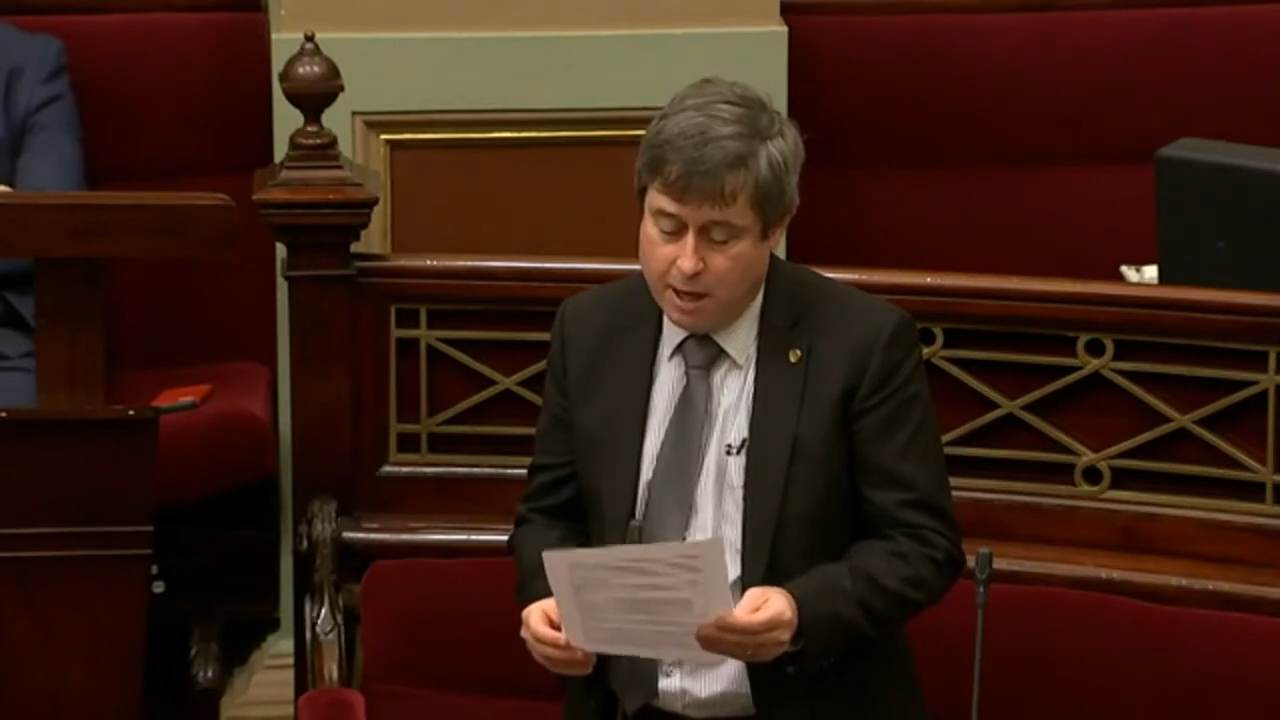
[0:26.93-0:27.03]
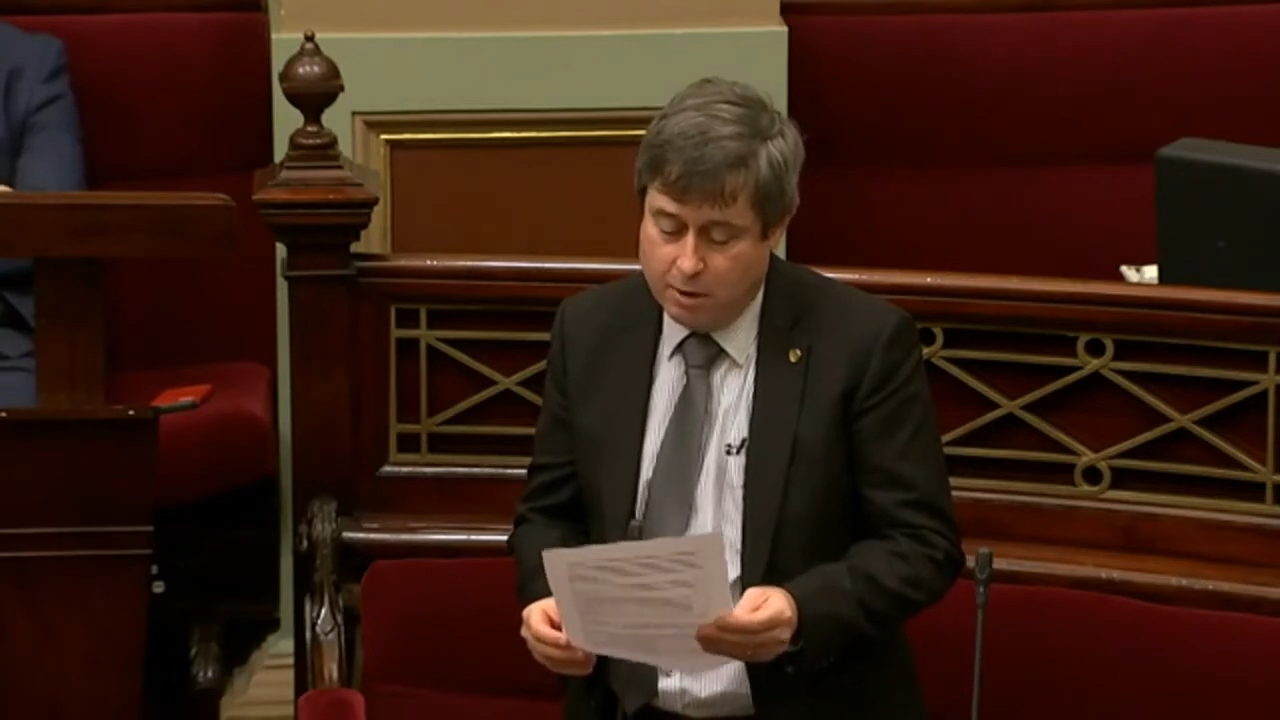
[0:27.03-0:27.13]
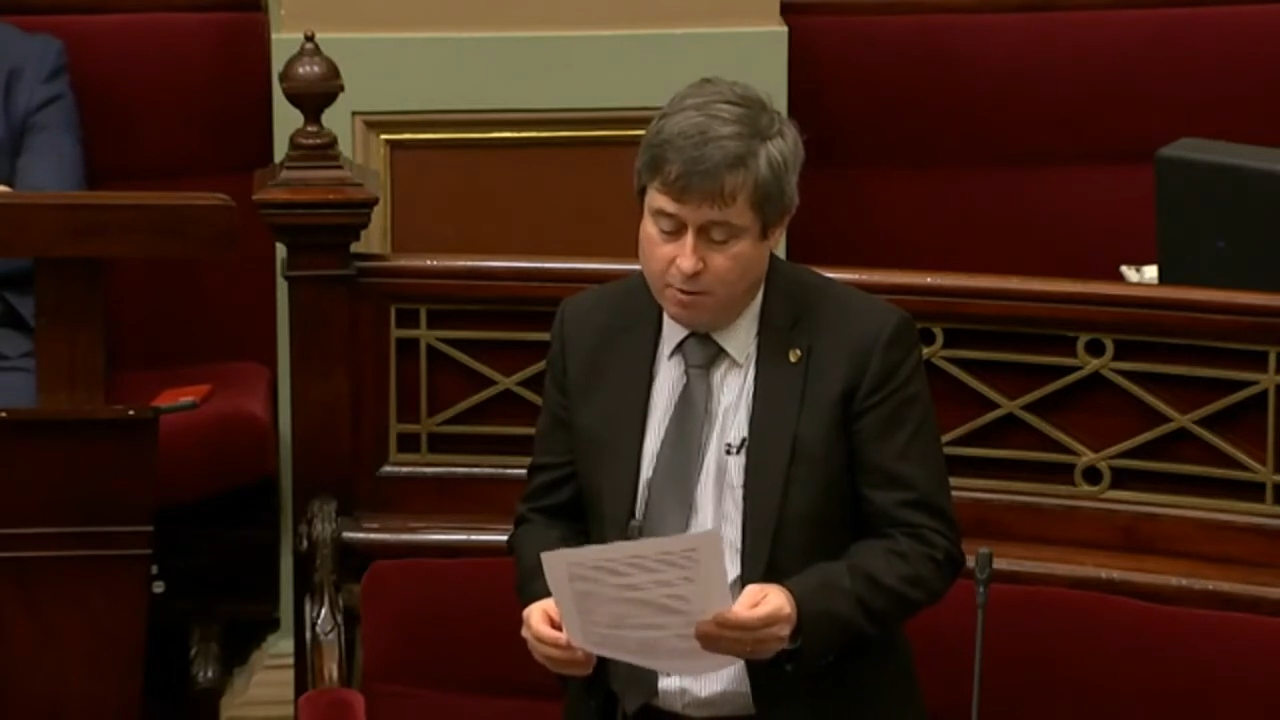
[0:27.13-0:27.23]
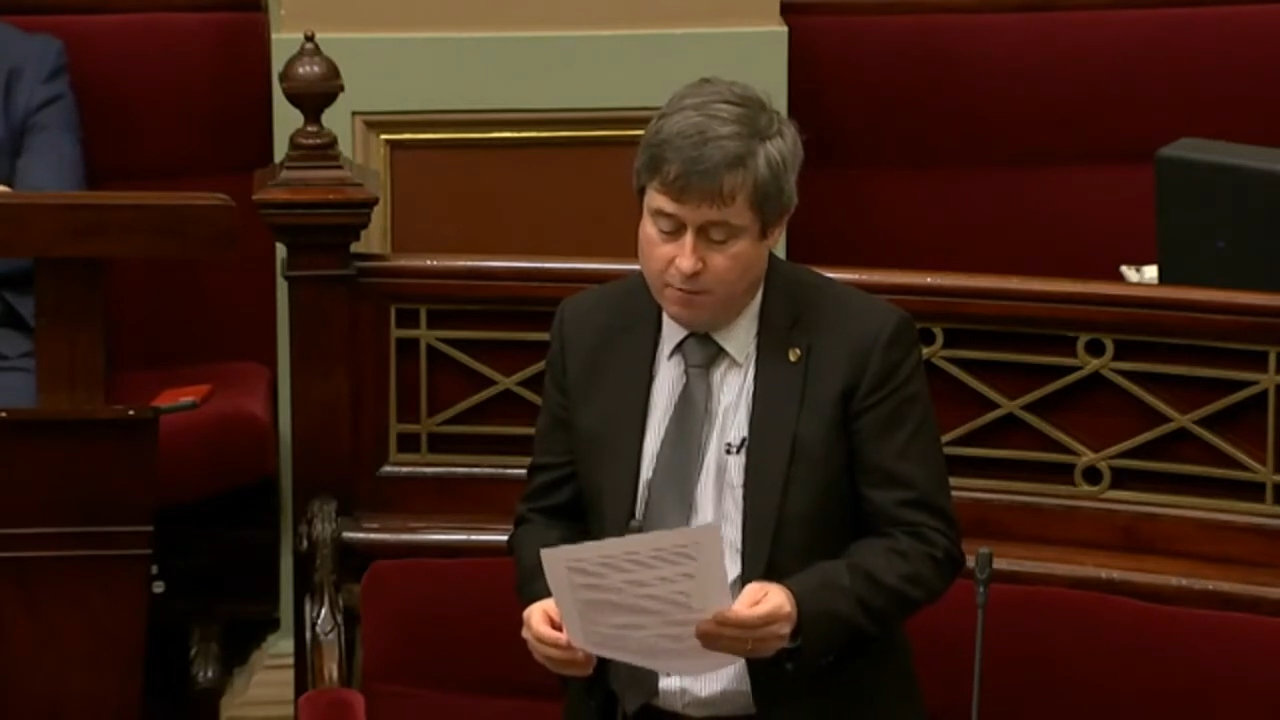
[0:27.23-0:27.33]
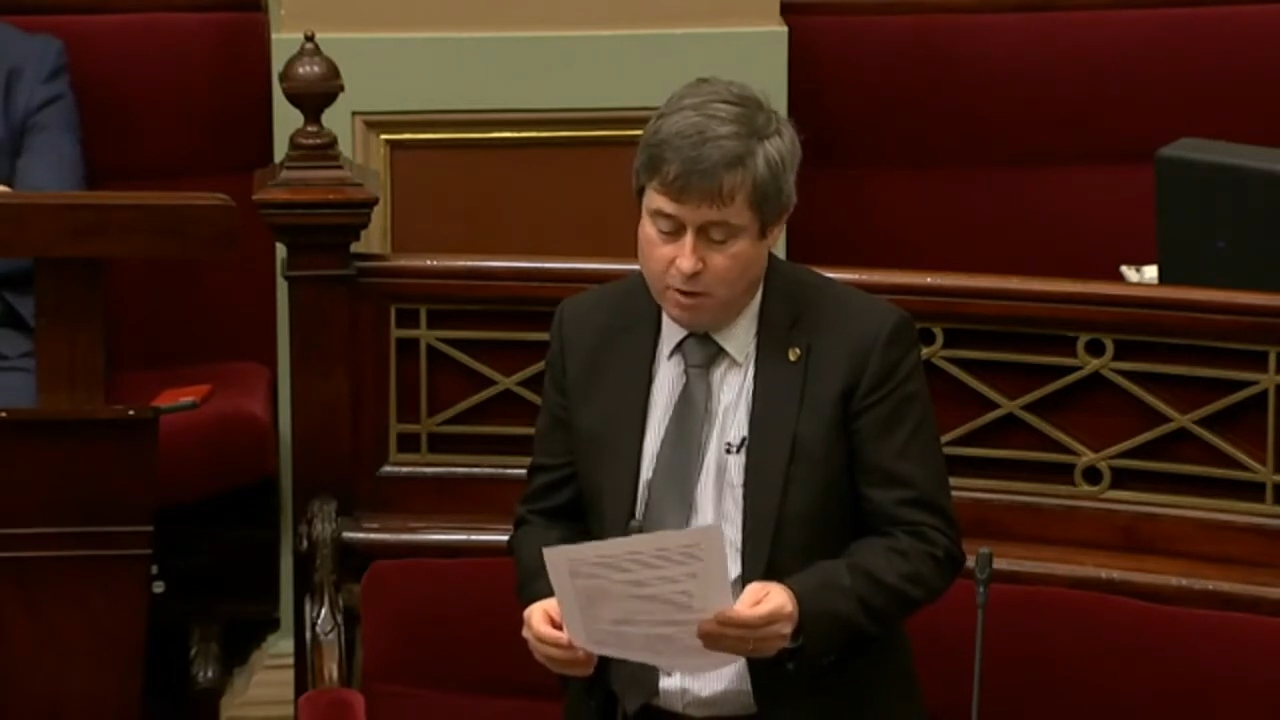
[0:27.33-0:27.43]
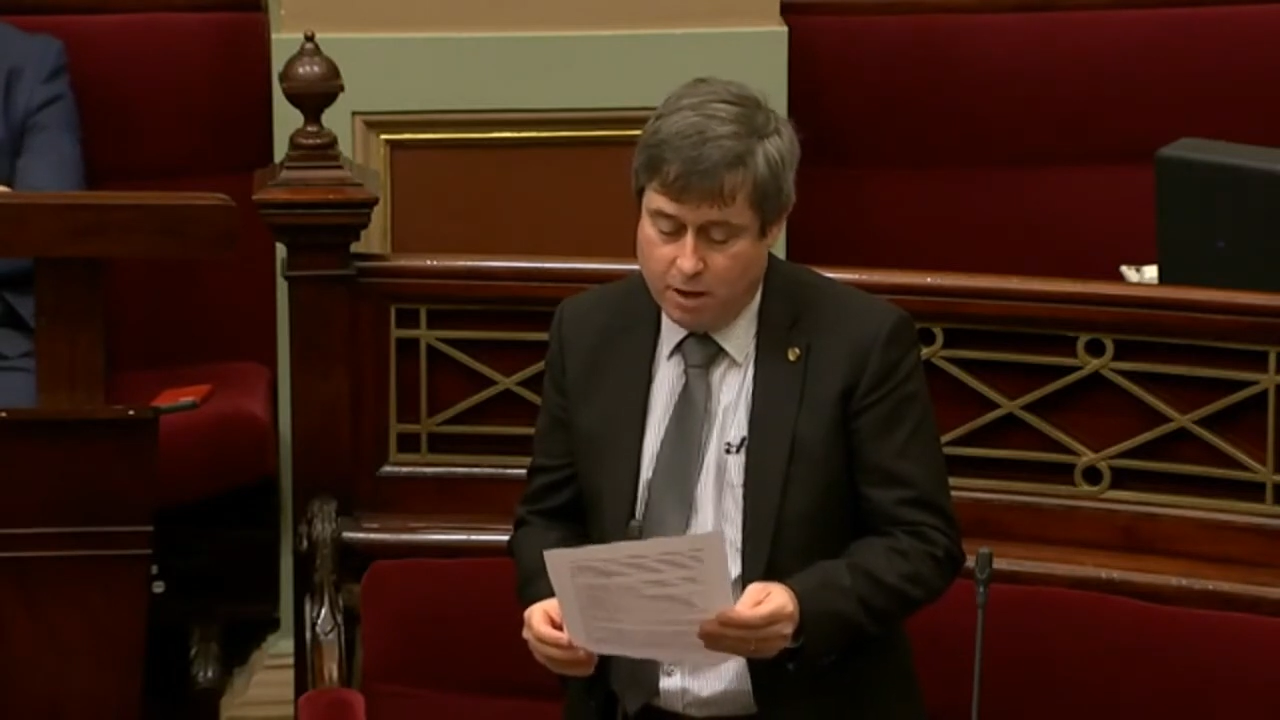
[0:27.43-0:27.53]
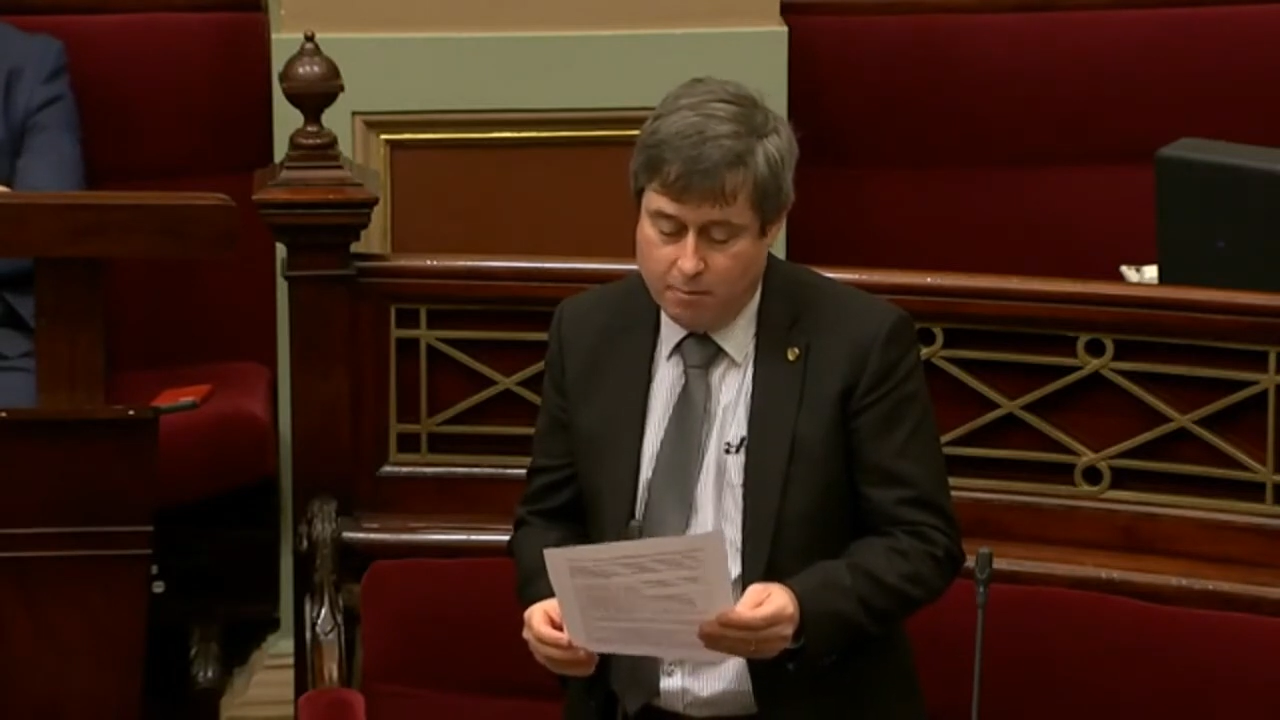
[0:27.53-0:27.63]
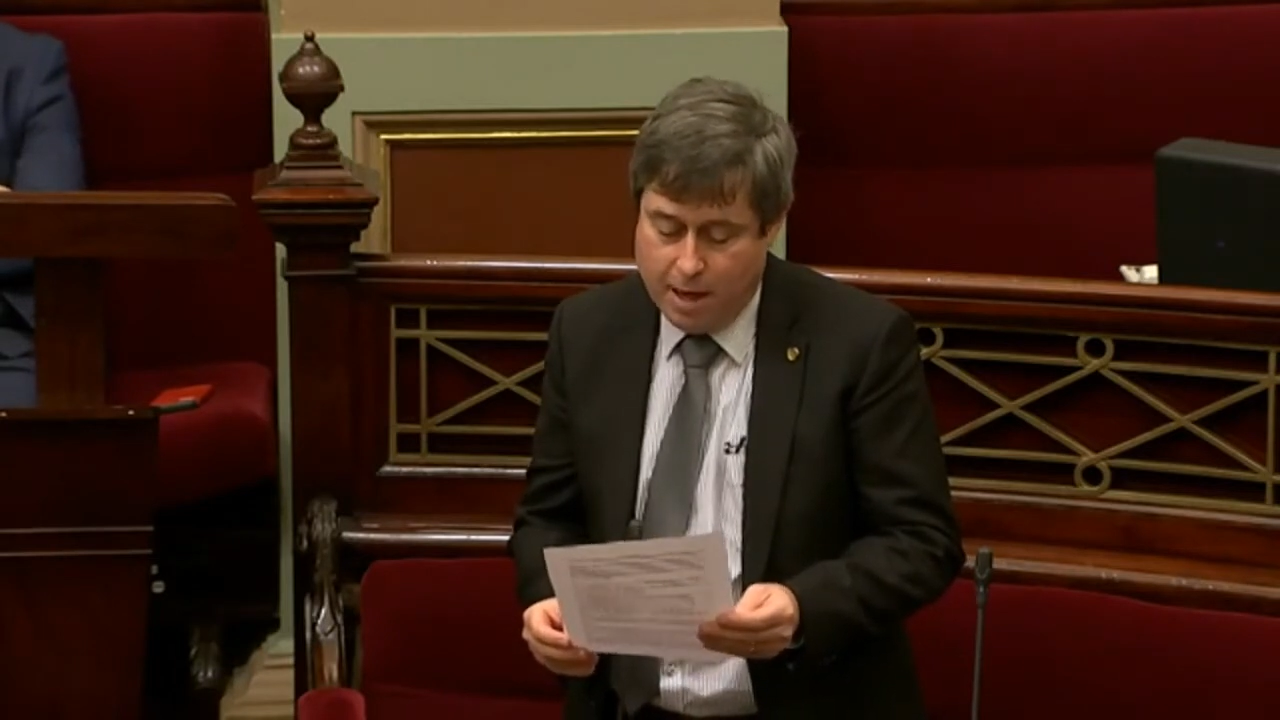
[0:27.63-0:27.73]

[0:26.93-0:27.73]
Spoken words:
history of using